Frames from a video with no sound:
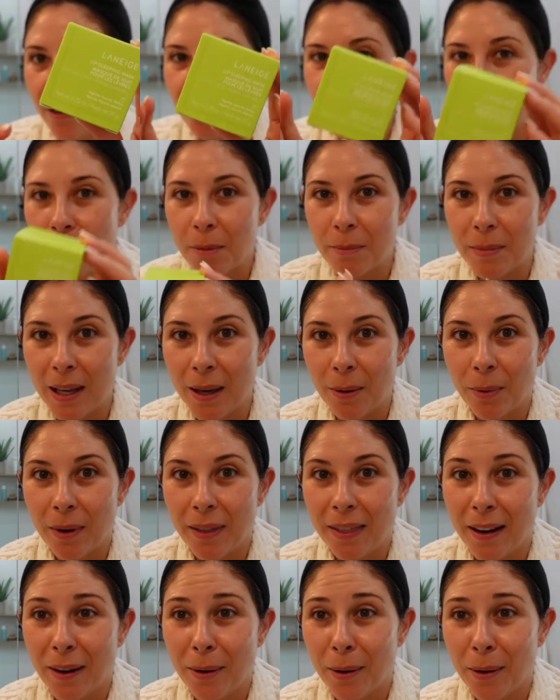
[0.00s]
for me
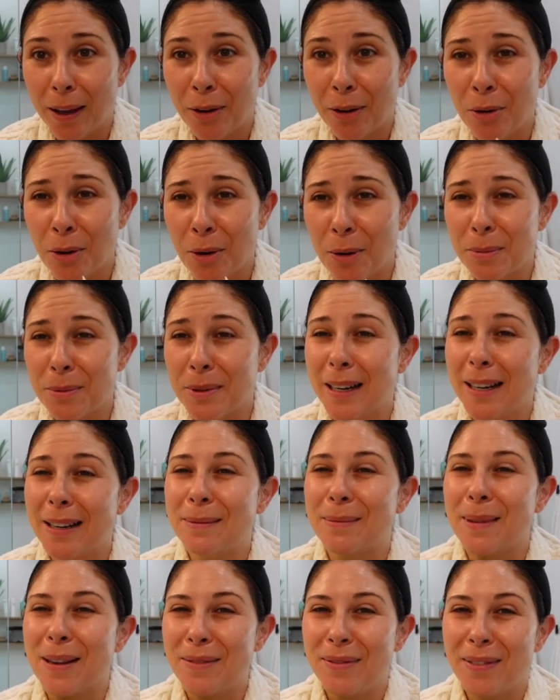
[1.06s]
without incorporating
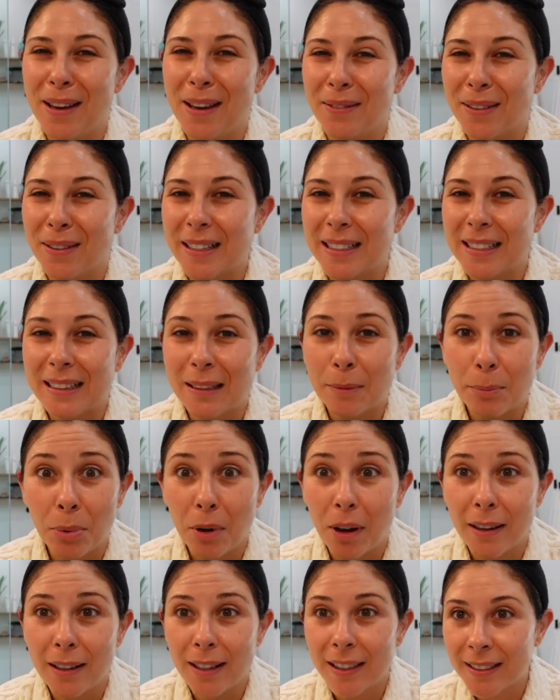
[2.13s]
my favorite lip
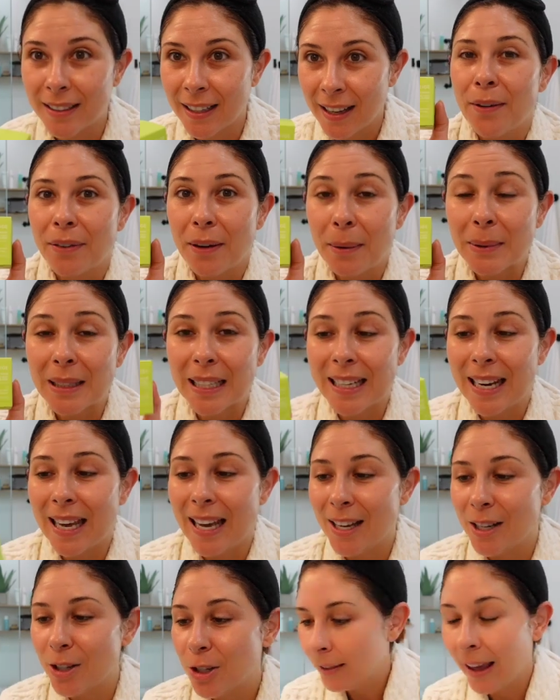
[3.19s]
product from LANEIGE.